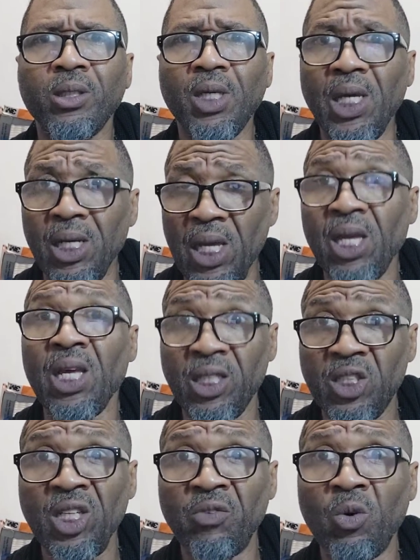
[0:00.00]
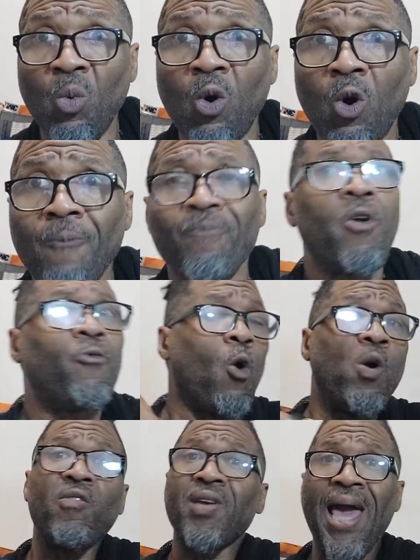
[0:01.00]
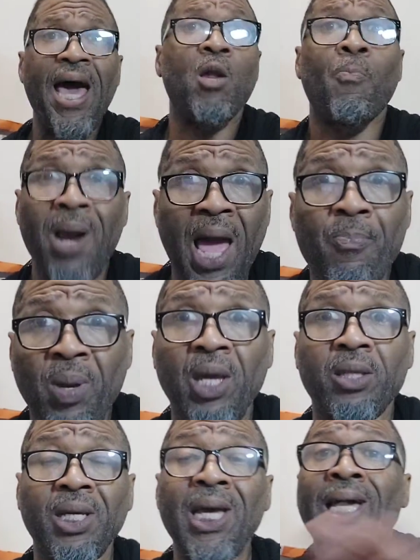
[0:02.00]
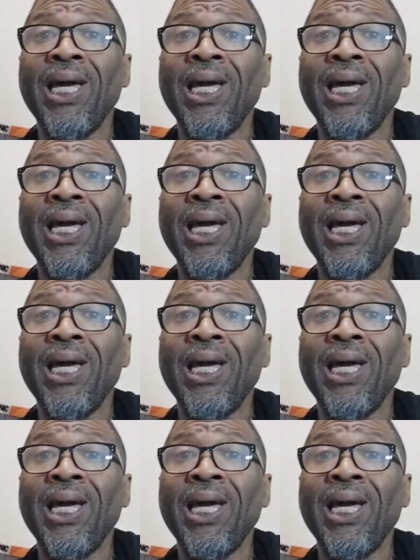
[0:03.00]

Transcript: in, in, in Civil War, before we even got to Black Panther,